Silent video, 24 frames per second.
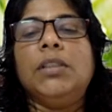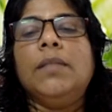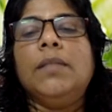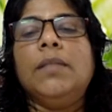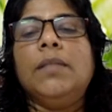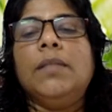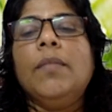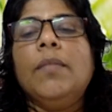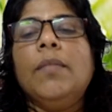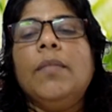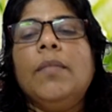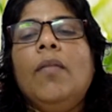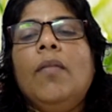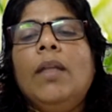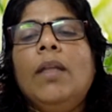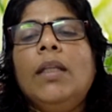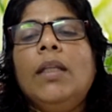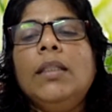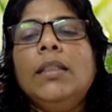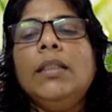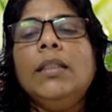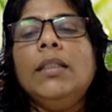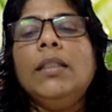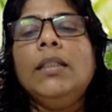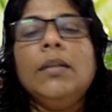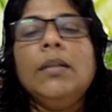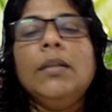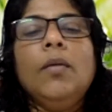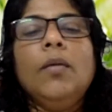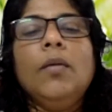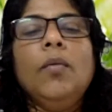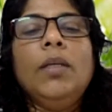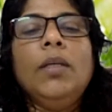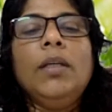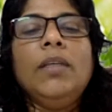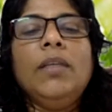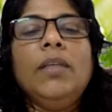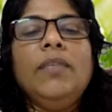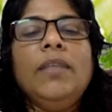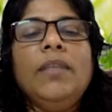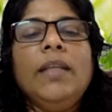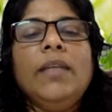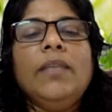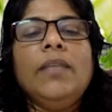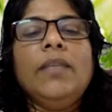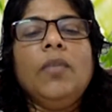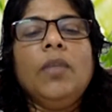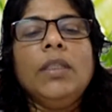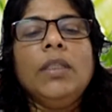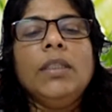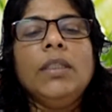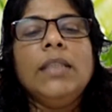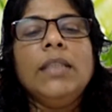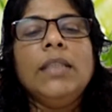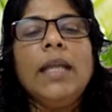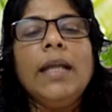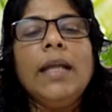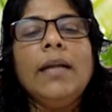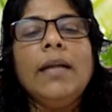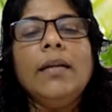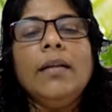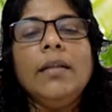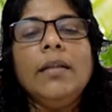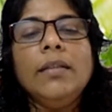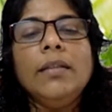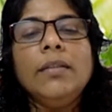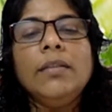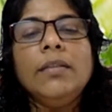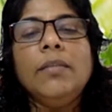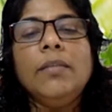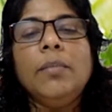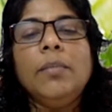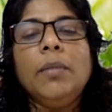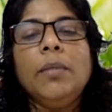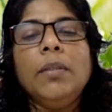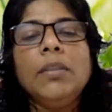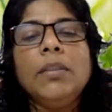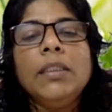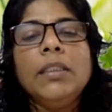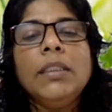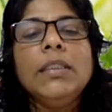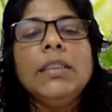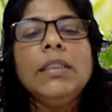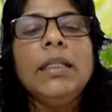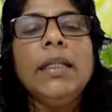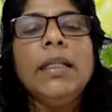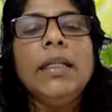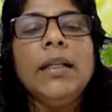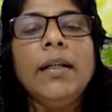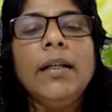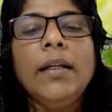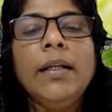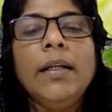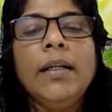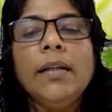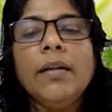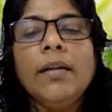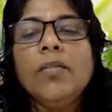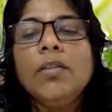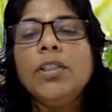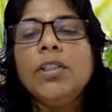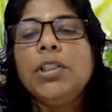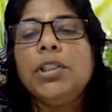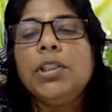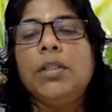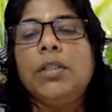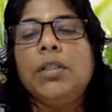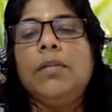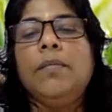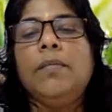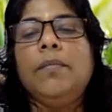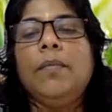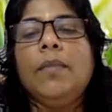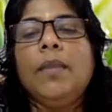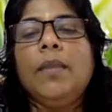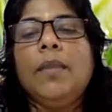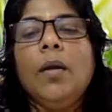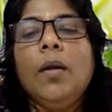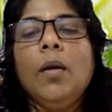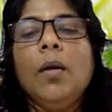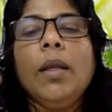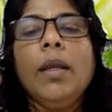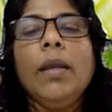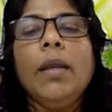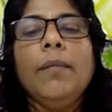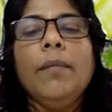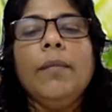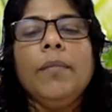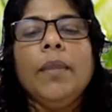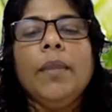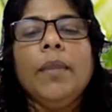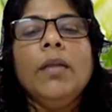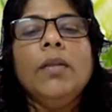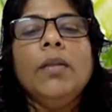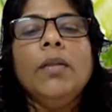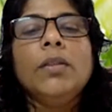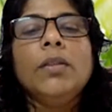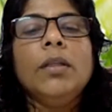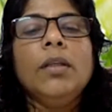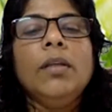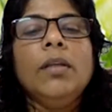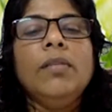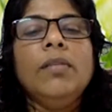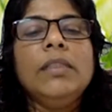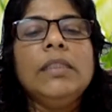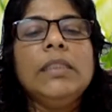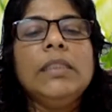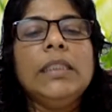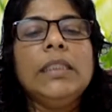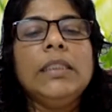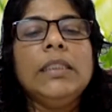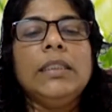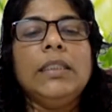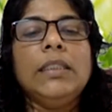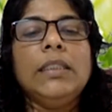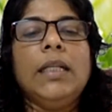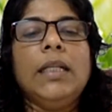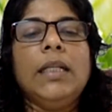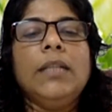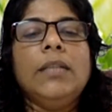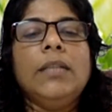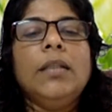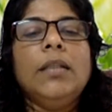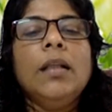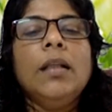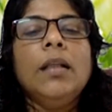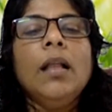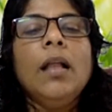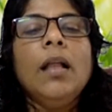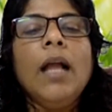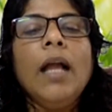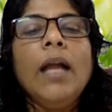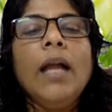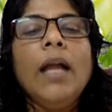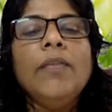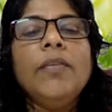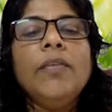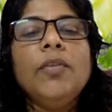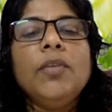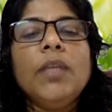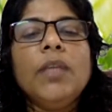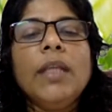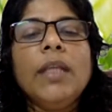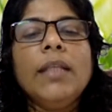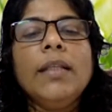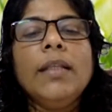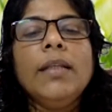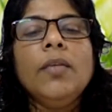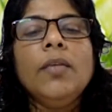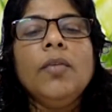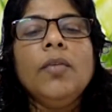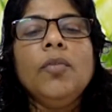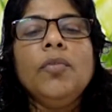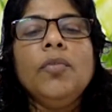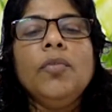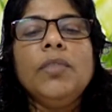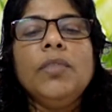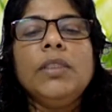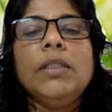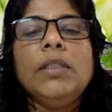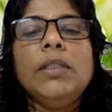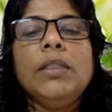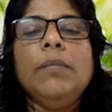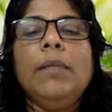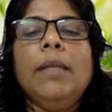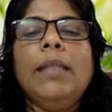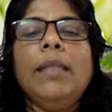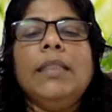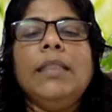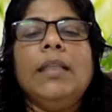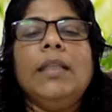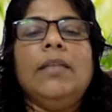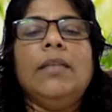One is would reflect what is the if the person is a introversion, okay. So he will say that I would rather go fishing myself.